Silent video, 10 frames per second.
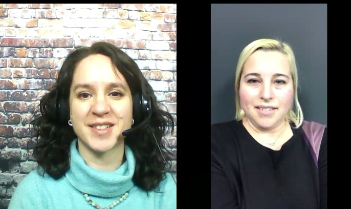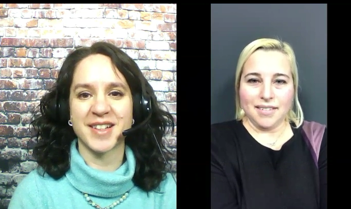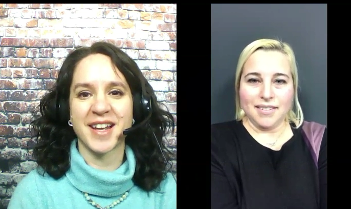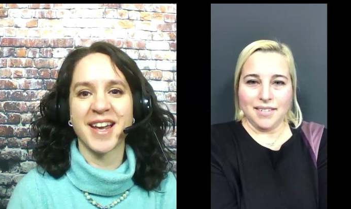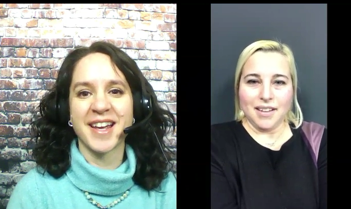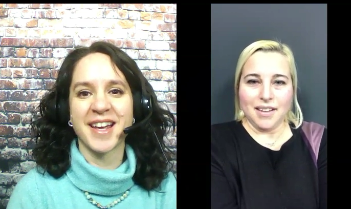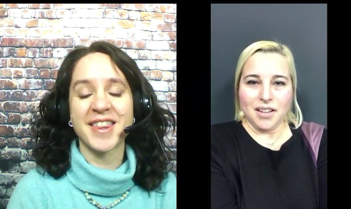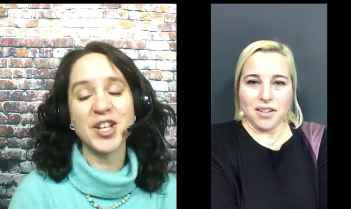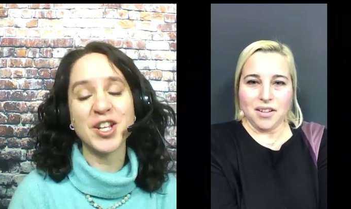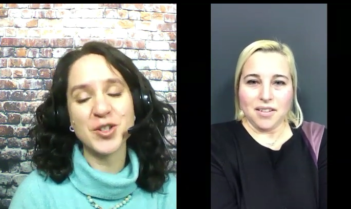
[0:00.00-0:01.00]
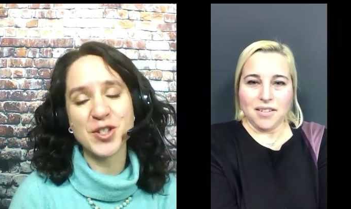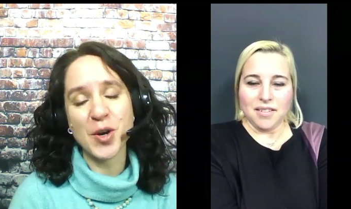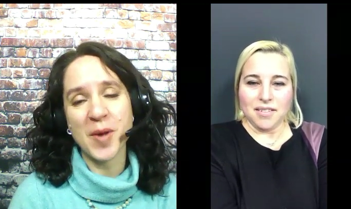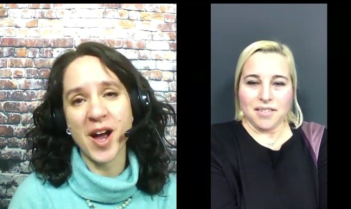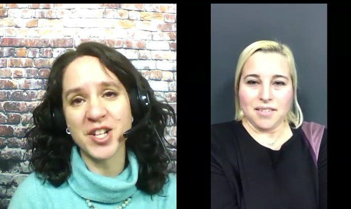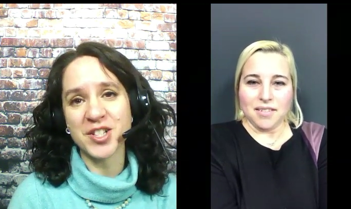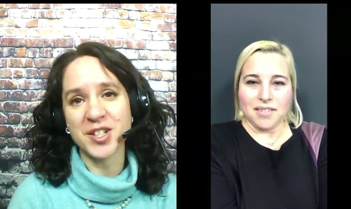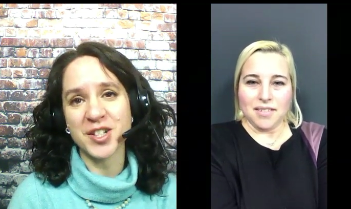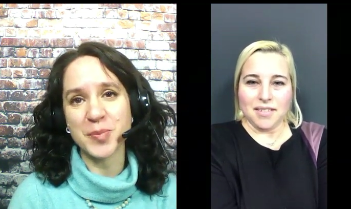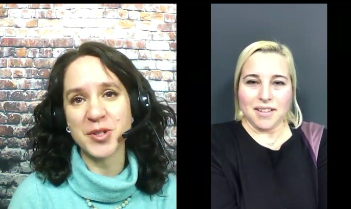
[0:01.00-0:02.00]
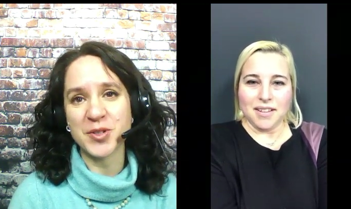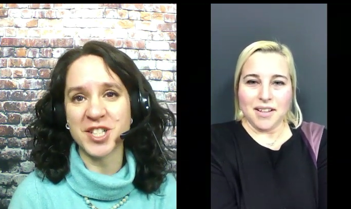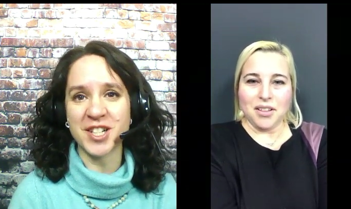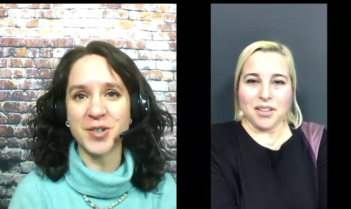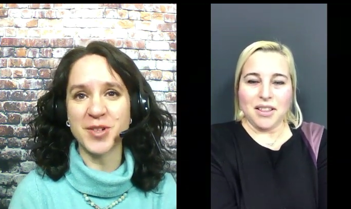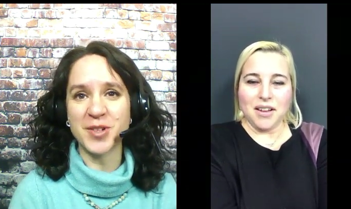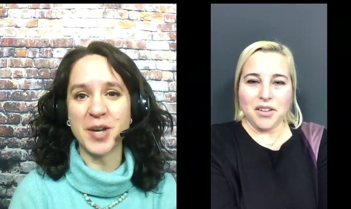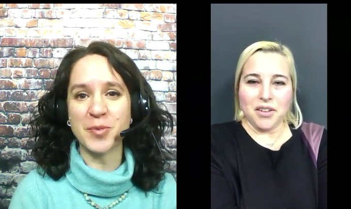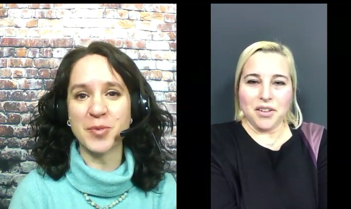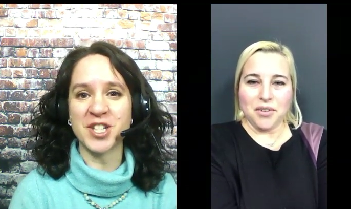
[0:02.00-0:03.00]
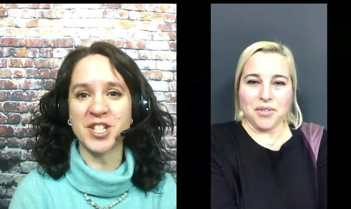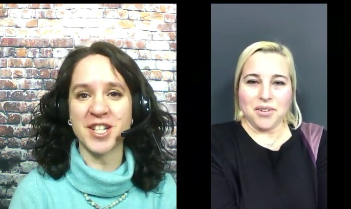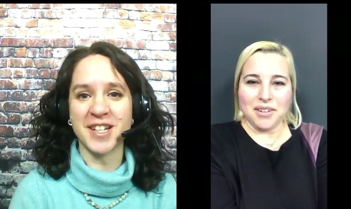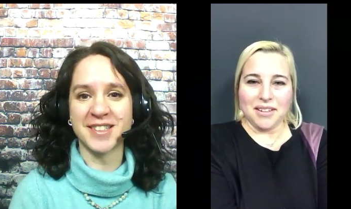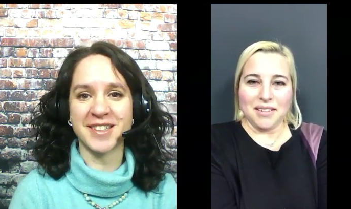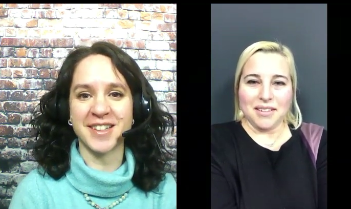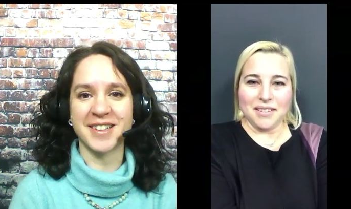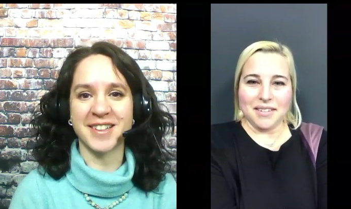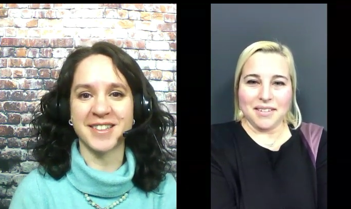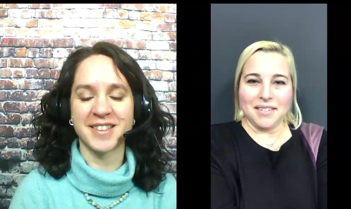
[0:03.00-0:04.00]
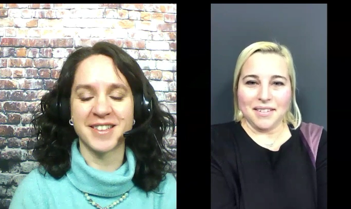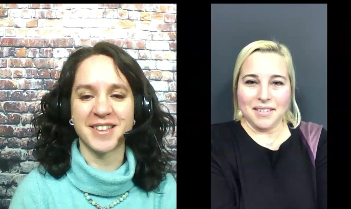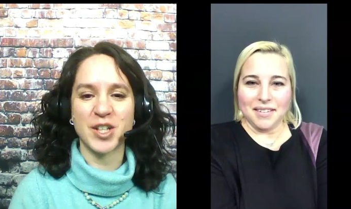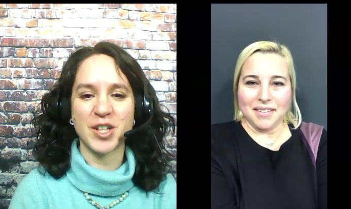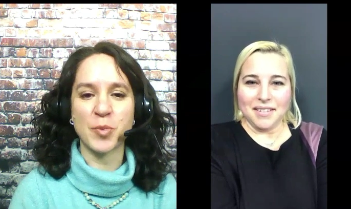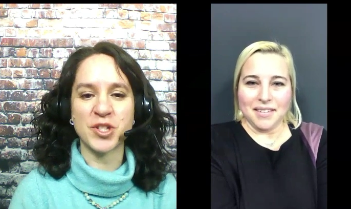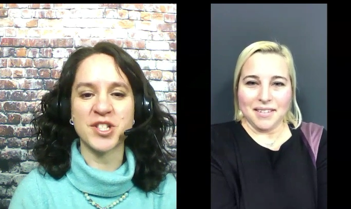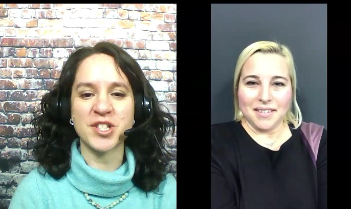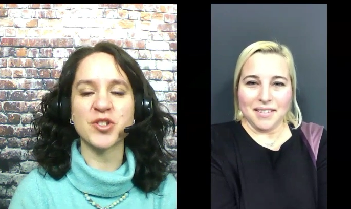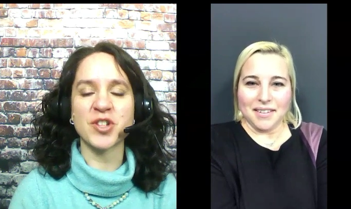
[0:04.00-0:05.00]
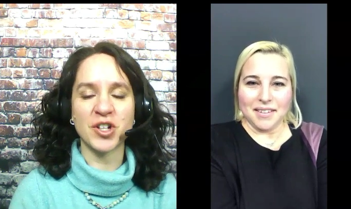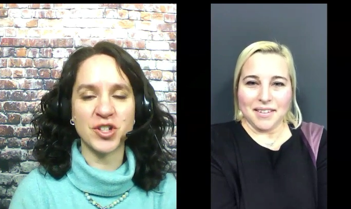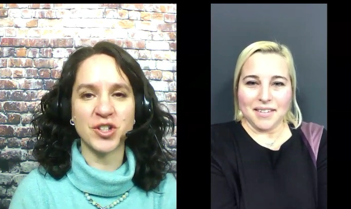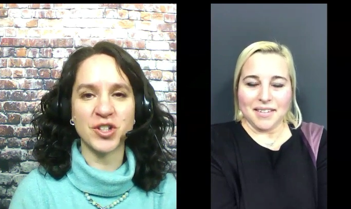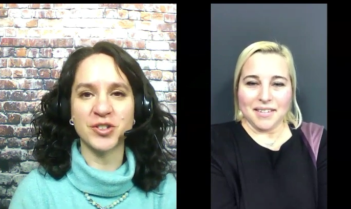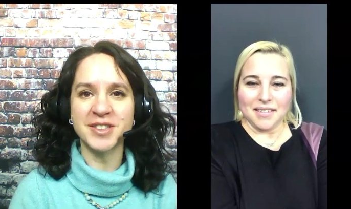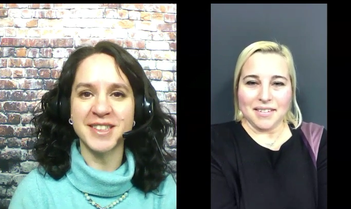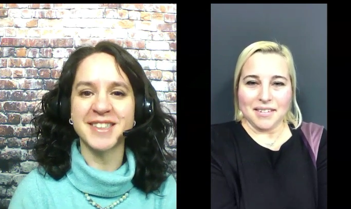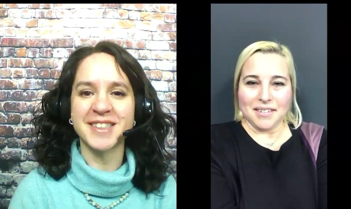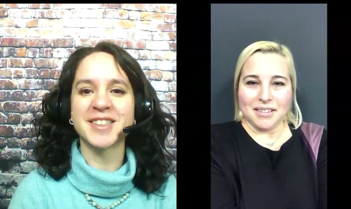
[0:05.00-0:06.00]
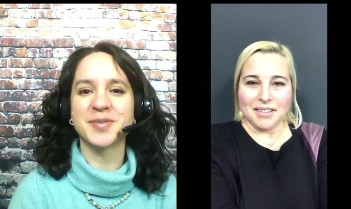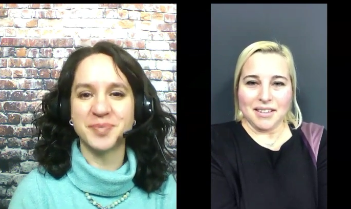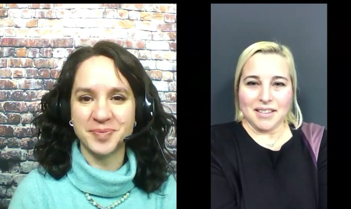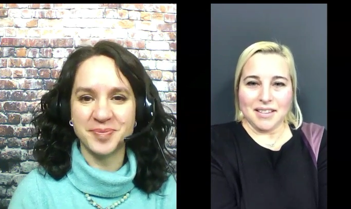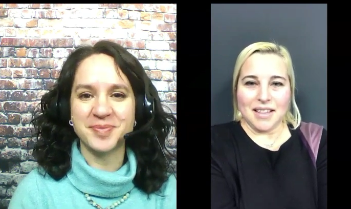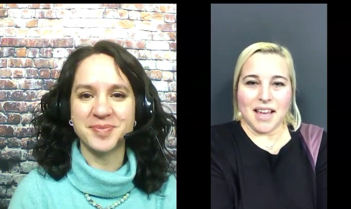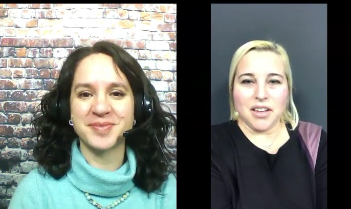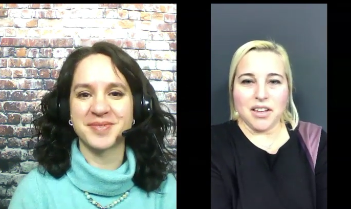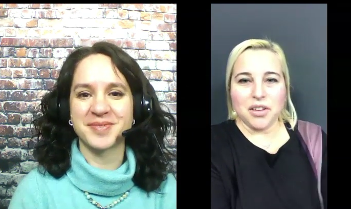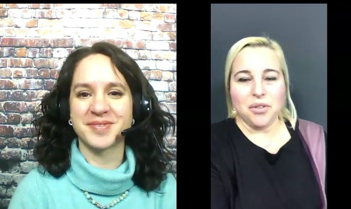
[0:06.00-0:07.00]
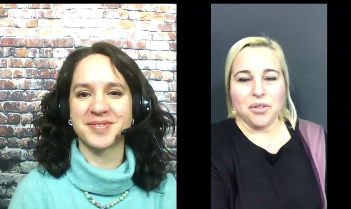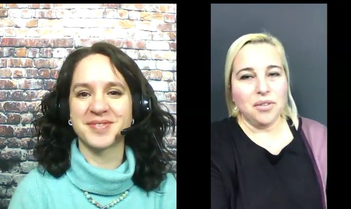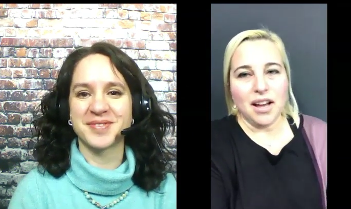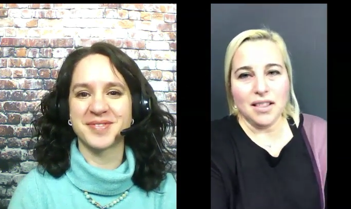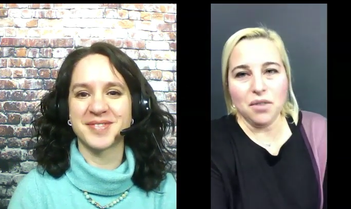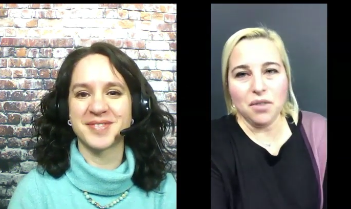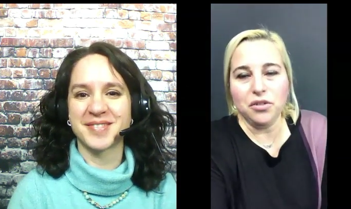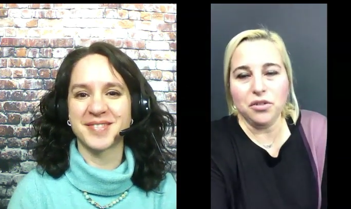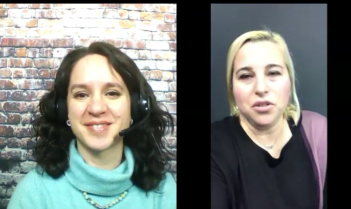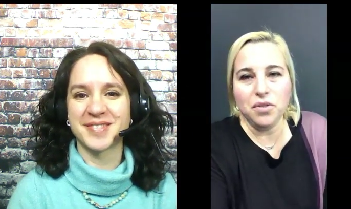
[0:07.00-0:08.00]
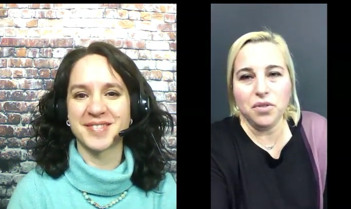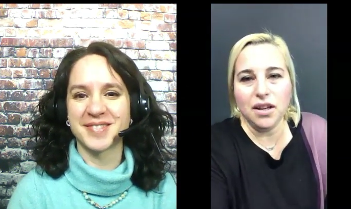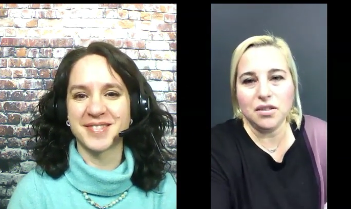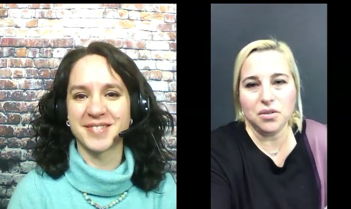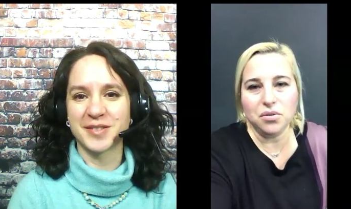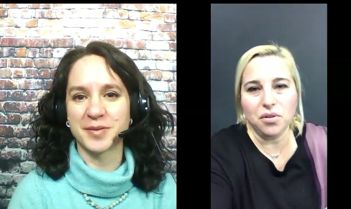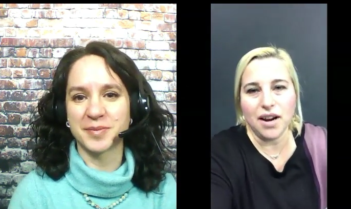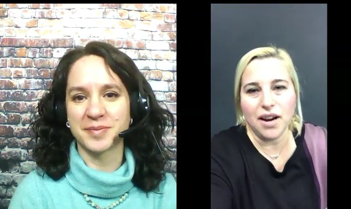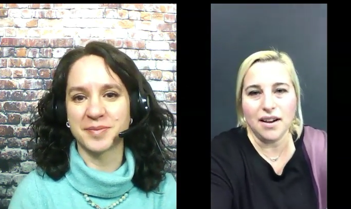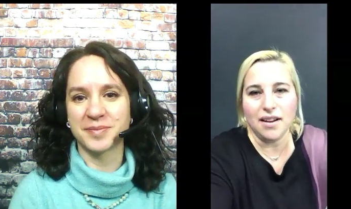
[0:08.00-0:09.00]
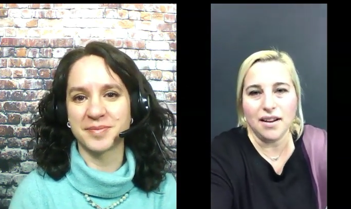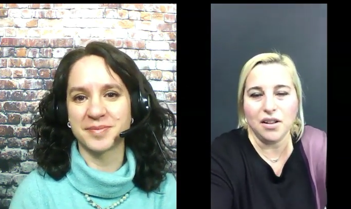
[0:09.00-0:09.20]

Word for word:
Speaker 1: Thank you so much, Patricia. I really appreciate uh, the opportunity to talk to you.
Speaker 2: Thank you. I think what you're doing is so great, and I look forward